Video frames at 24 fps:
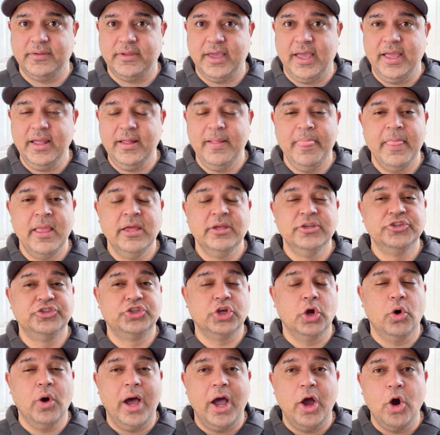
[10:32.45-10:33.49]
Okay,
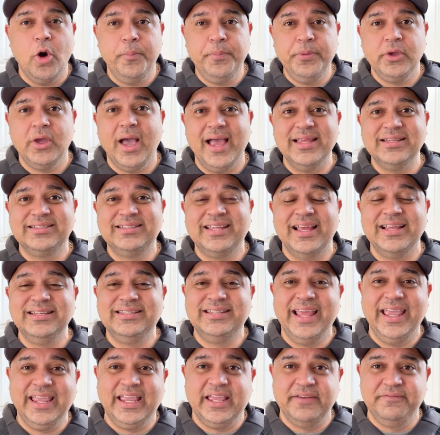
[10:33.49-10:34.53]
so I hope you guys
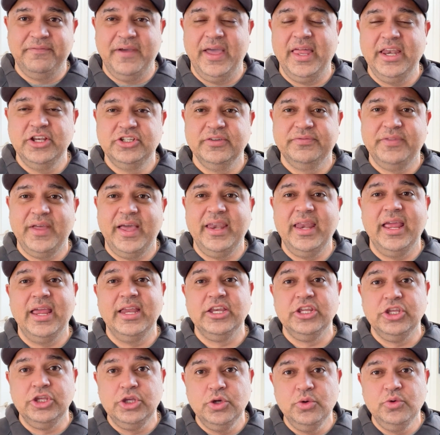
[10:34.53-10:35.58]
take advantage of that
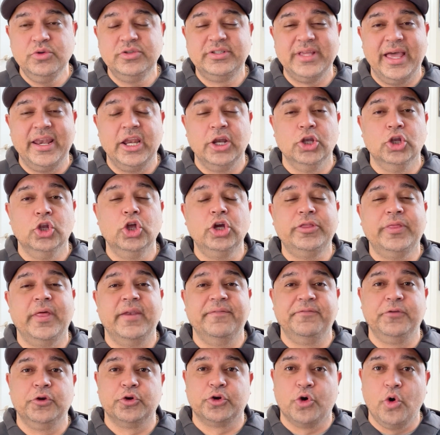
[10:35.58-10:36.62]
and use that and look at,
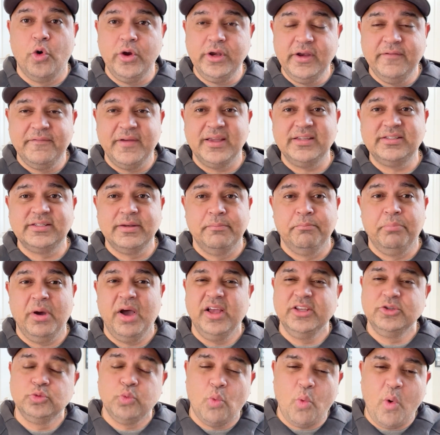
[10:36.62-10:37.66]
if you're going to invest in
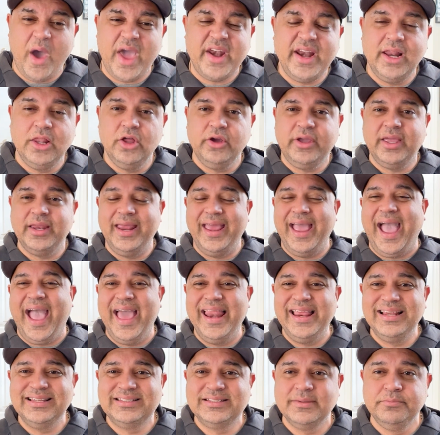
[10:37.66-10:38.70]
bonds, why don't I look at
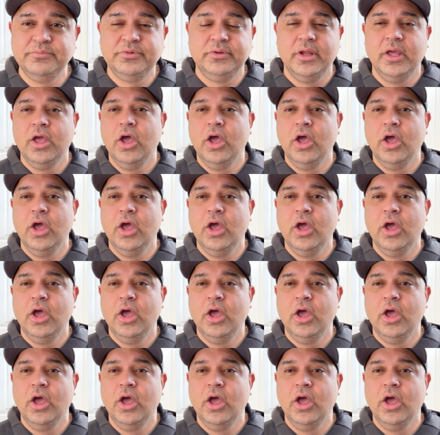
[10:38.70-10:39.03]
adding some